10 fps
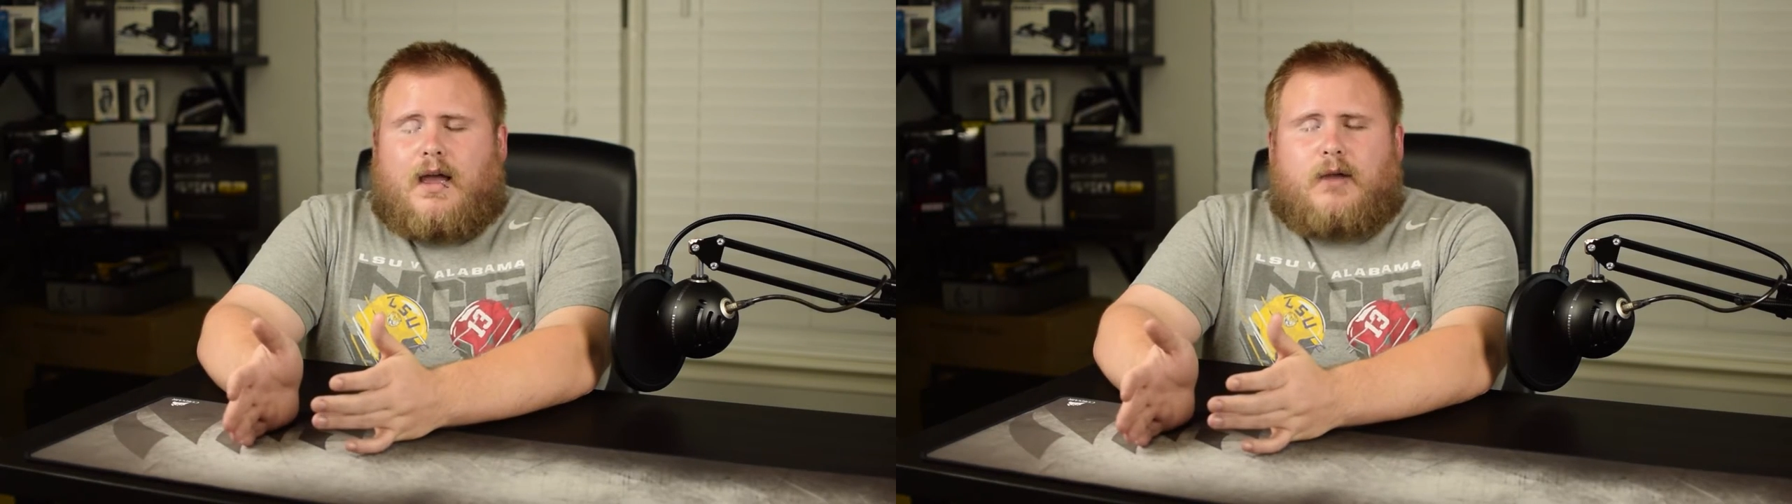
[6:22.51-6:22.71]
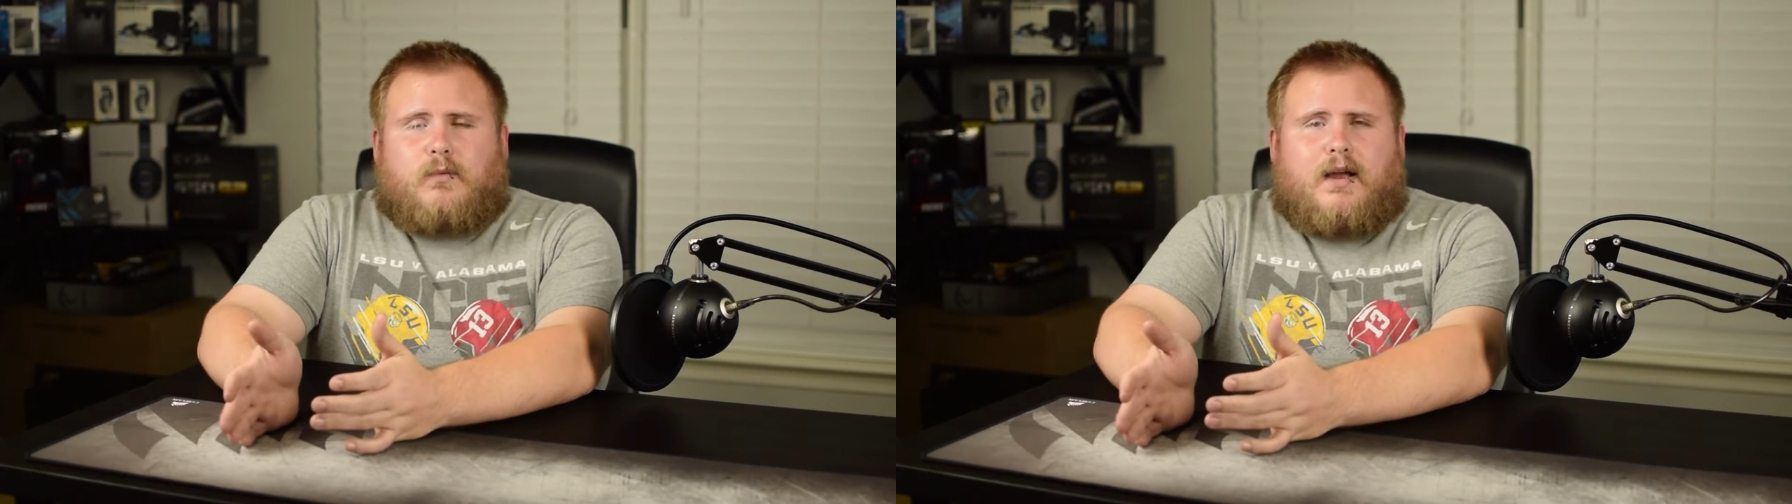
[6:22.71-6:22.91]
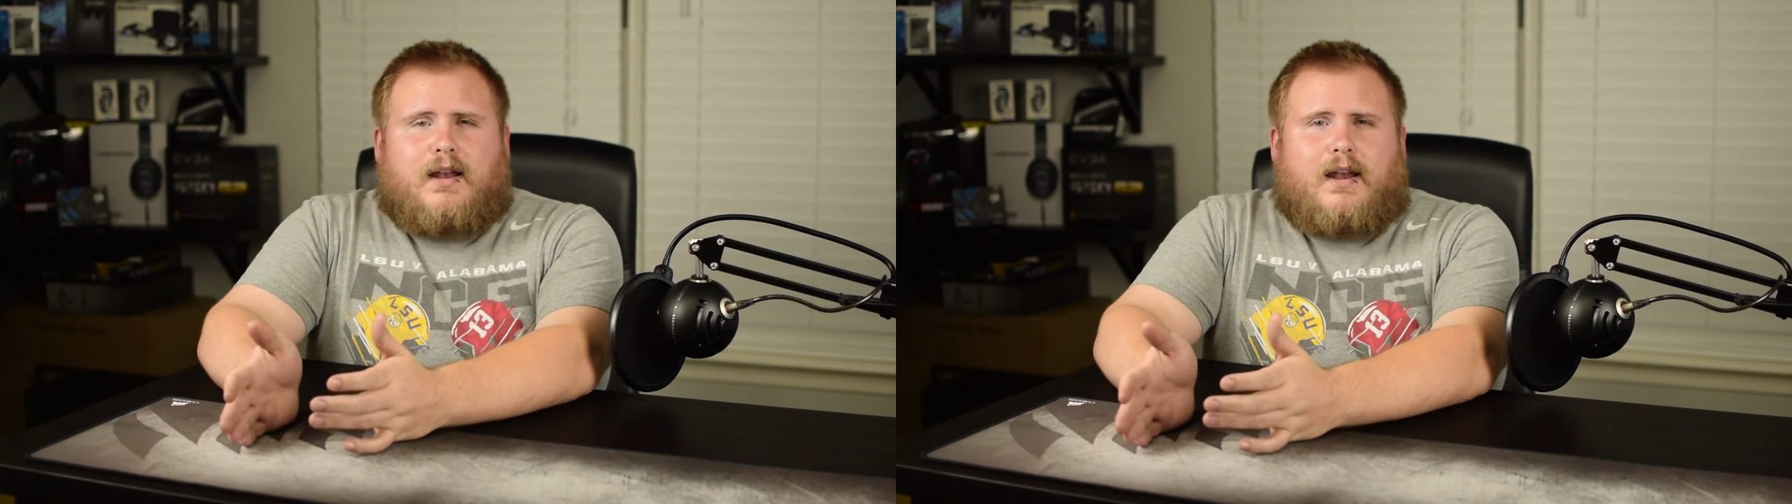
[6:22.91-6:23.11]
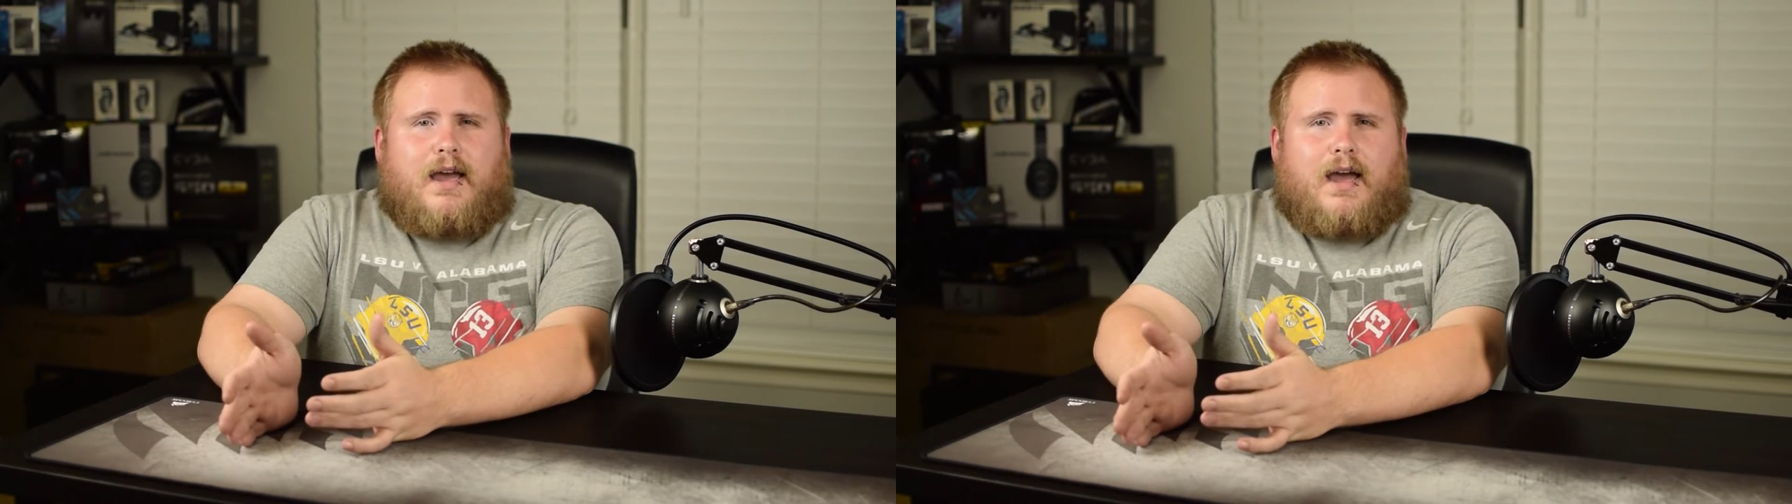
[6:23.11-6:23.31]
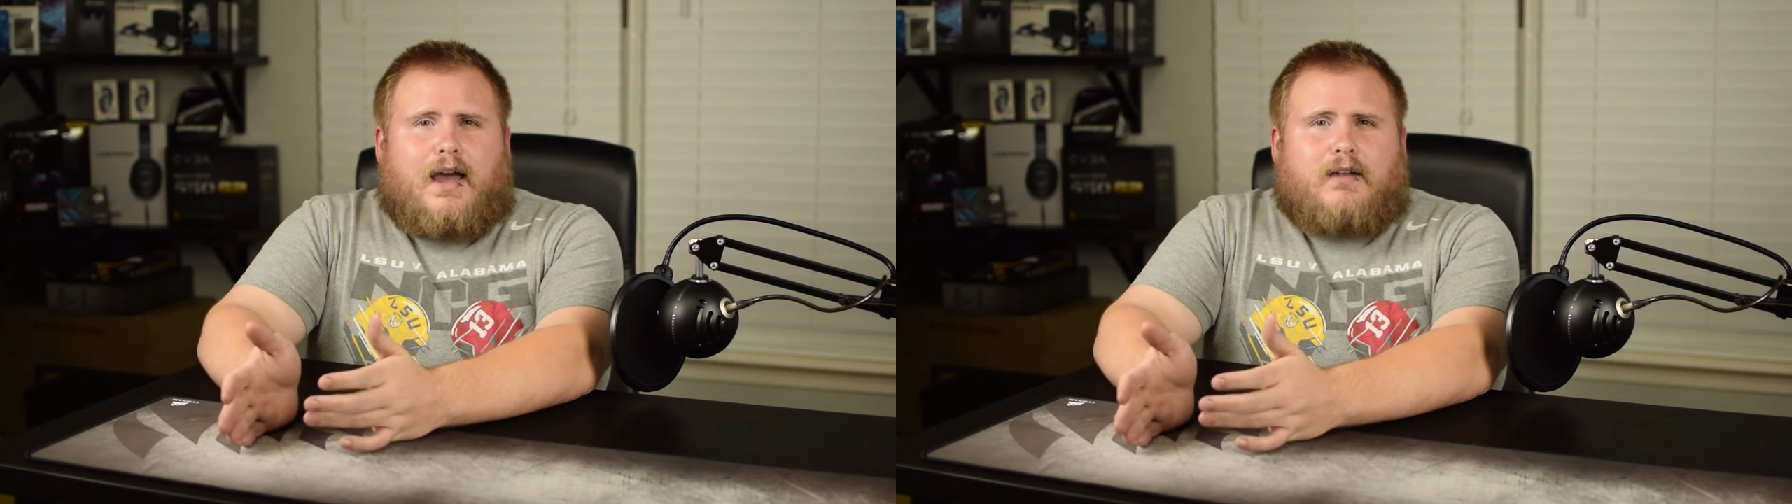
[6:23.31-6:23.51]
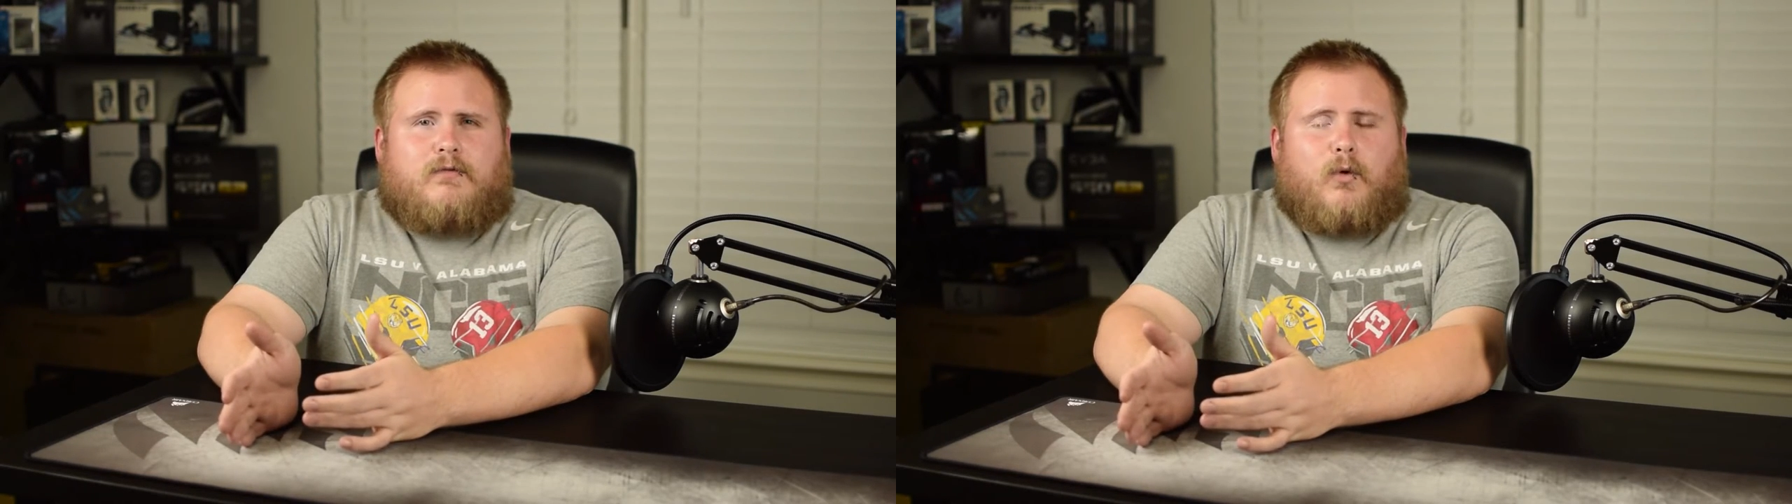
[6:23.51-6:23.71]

and ran it at